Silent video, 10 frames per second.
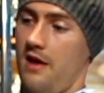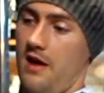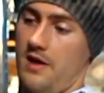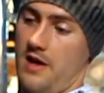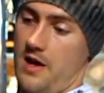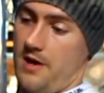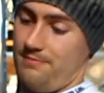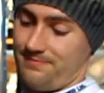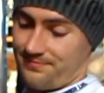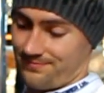
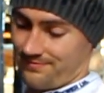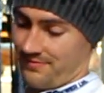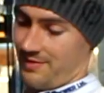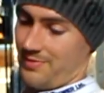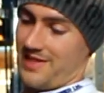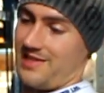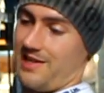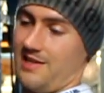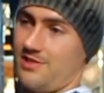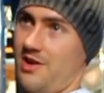and
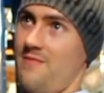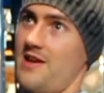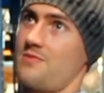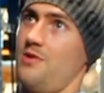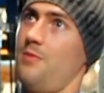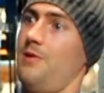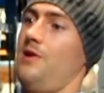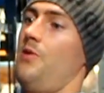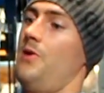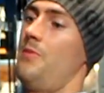basically it sort of messed me up a
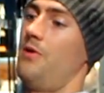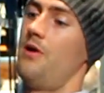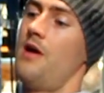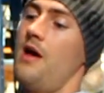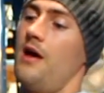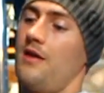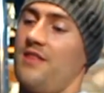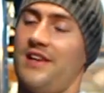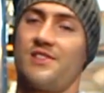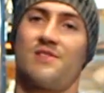little bit. But
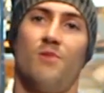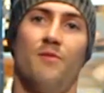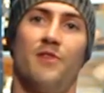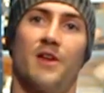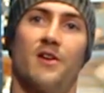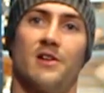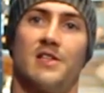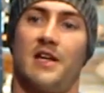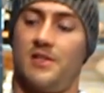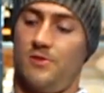that's one thing you've got to
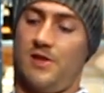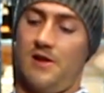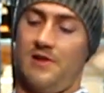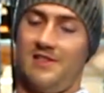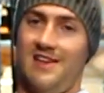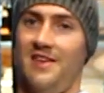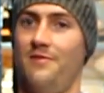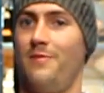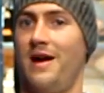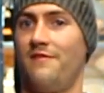take into account, is that
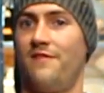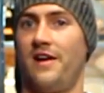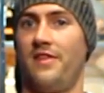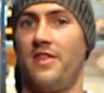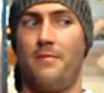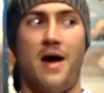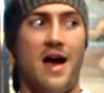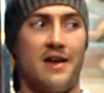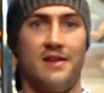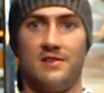you might find that the
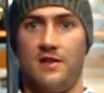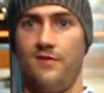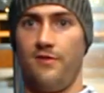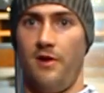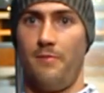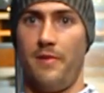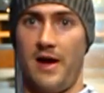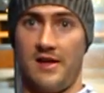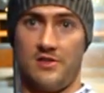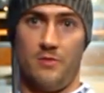markings are different on
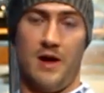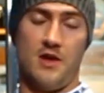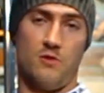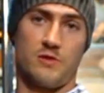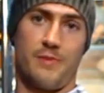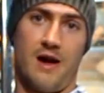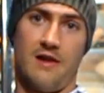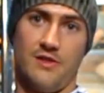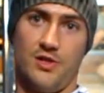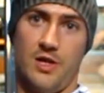bars. You might use a bar
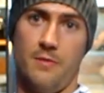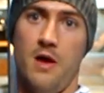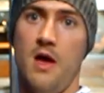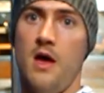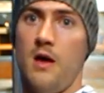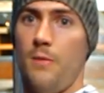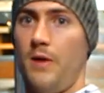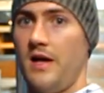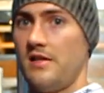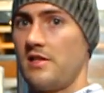at the gym,
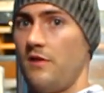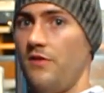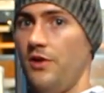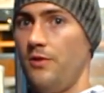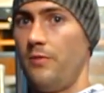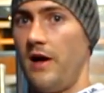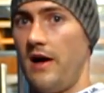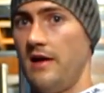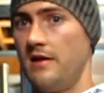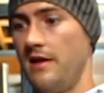buy yourself a new
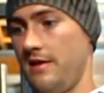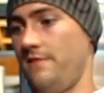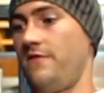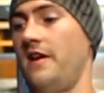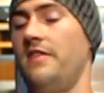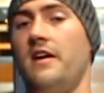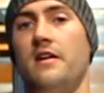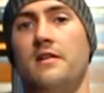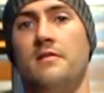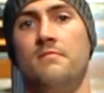bar, and find
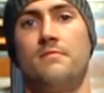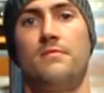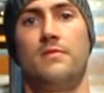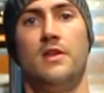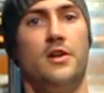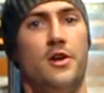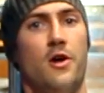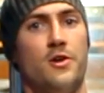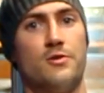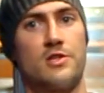that you're
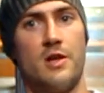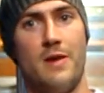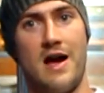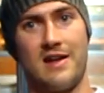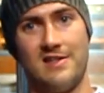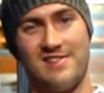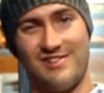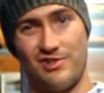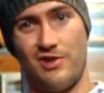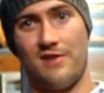not used to the markings
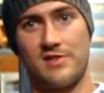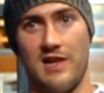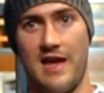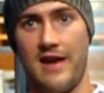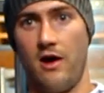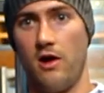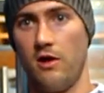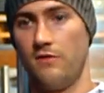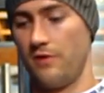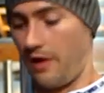there, so you have to learn it all
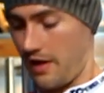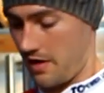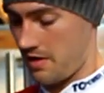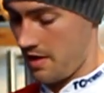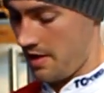over again.